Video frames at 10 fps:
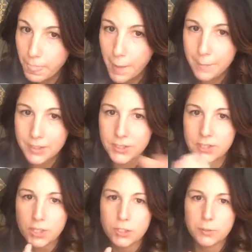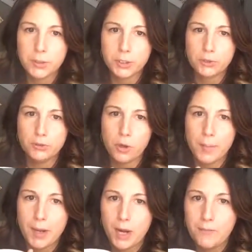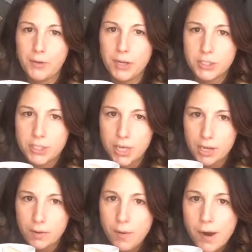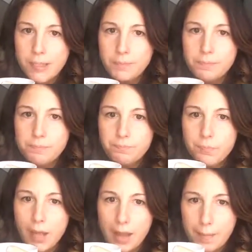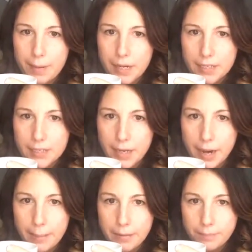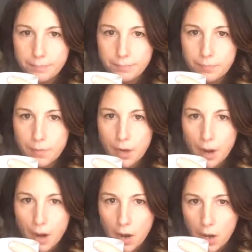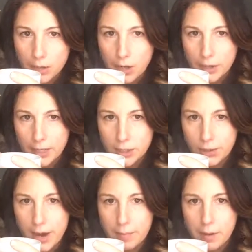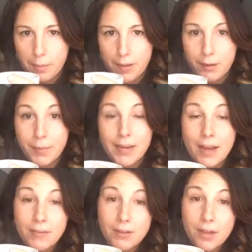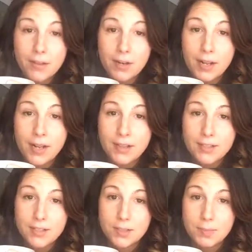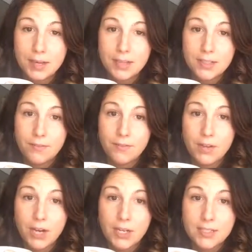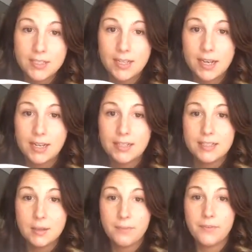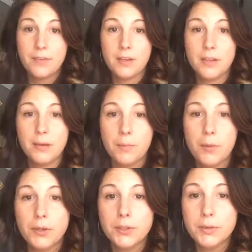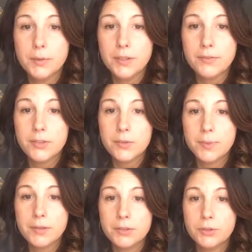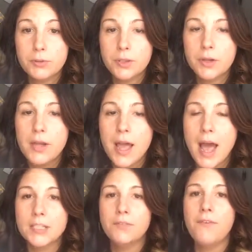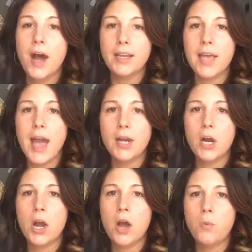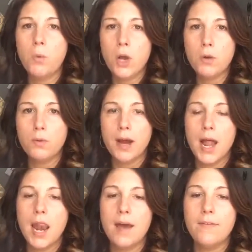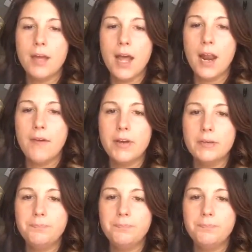Pixie says, so much truth. Oh my God, I forgot to tell you. I picked up on Archangel Gabriel playing with my nephew the other day. This is because of your constant guidance. I'm feeling more intuitive and spiritual as fuck. Yeah, girl. Woo! I love it. I love it.